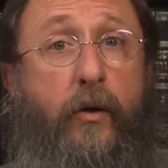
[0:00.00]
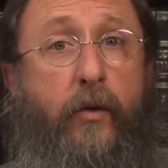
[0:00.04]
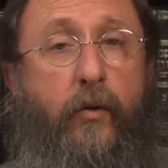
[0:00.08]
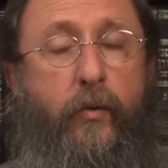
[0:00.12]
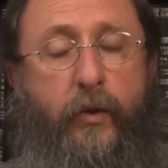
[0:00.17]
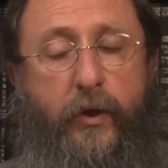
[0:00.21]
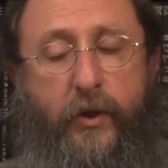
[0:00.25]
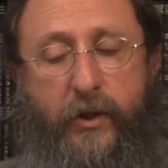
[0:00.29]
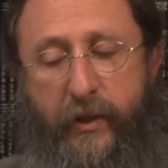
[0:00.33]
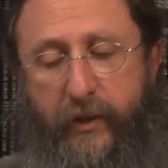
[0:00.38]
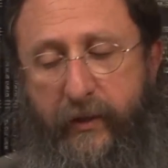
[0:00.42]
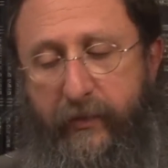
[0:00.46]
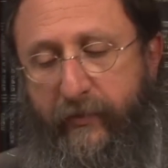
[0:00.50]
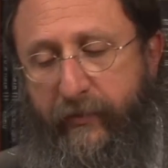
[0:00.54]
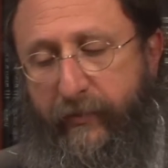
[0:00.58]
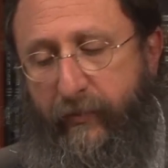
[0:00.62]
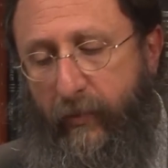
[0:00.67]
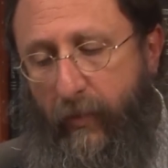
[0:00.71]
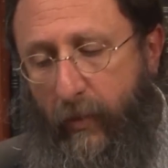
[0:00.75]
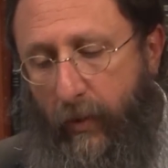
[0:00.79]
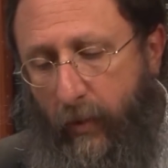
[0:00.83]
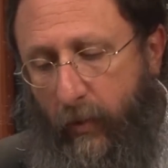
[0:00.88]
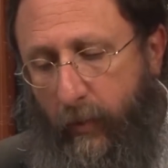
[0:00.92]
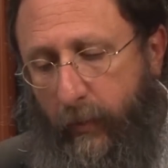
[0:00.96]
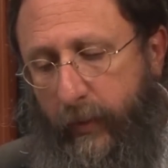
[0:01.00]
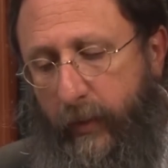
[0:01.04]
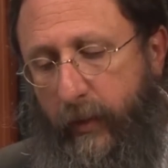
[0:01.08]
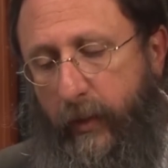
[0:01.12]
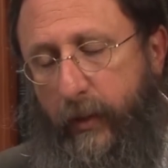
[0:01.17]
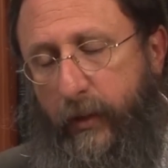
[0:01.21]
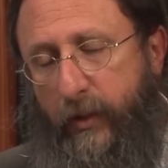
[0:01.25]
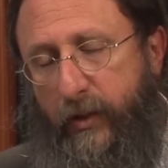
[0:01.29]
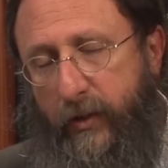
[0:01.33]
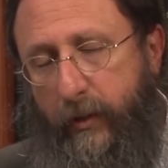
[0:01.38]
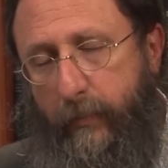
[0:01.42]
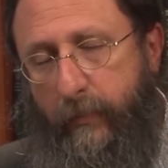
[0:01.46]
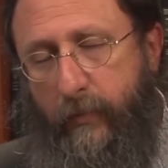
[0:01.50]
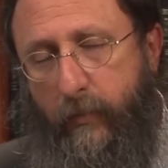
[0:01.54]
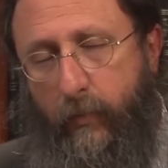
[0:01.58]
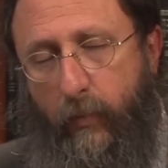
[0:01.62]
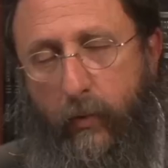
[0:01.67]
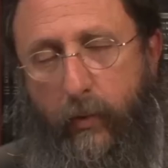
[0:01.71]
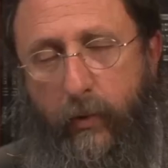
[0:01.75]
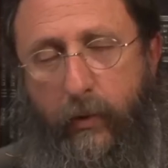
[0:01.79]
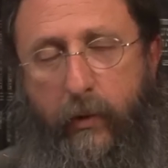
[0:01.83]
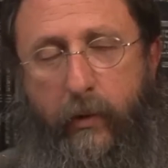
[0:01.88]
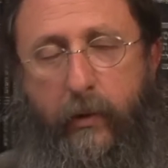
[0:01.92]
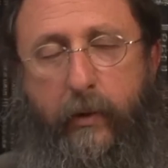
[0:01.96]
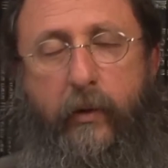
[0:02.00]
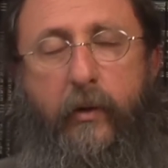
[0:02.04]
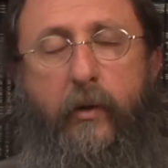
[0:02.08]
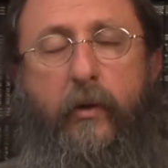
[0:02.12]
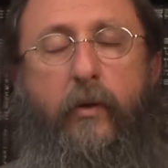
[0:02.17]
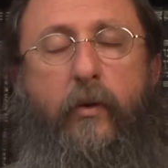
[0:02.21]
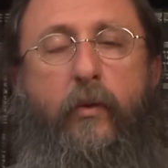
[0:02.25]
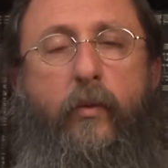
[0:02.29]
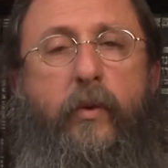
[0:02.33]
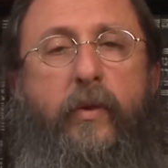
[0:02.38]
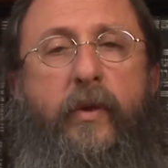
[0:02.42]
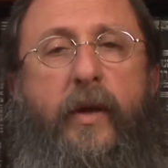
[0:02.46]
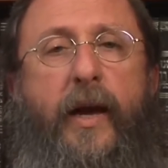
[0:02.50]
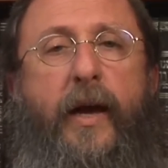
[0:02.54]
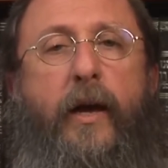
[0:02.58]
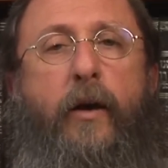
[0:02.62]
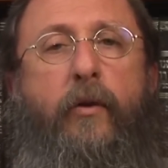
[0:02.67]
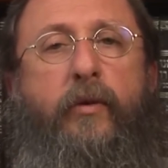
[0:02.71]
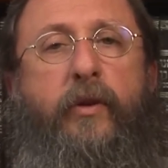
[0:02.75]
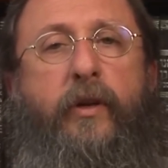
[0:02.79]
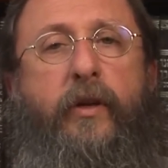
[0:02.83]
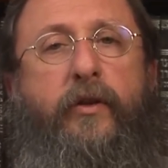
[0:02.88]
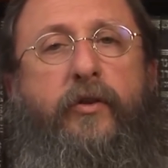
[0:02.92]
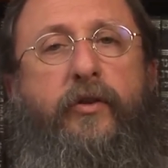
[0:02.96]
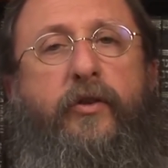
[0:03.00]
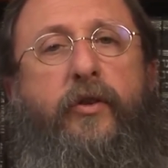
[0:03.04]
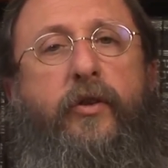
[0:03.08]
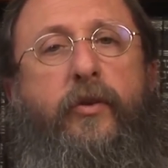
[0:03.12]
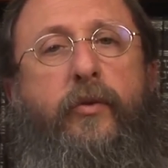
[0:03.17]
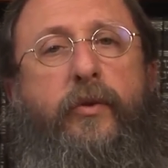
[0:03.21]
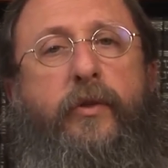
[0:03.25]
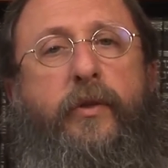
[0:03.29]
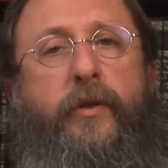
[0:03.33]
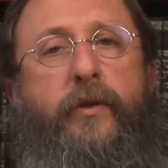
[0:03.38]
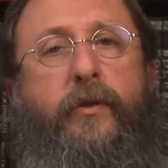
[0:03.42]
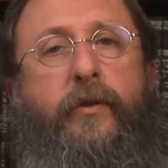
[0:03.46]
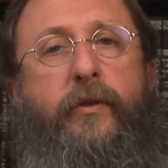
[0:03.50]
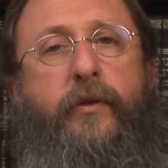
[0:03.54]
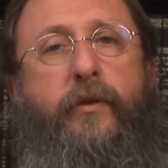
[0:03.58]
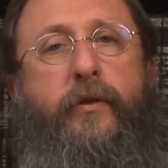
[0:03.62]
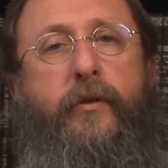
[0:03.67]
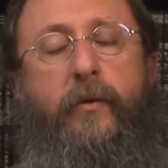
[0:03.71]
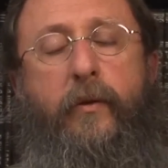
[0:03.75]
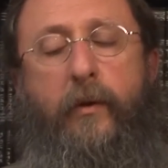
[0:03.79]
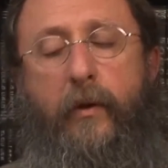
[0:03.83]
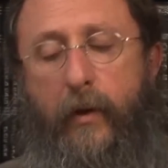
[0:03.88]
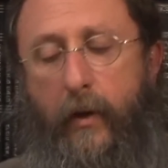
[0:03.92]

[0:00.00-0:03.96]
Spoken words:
which is following Hashem's word without excuses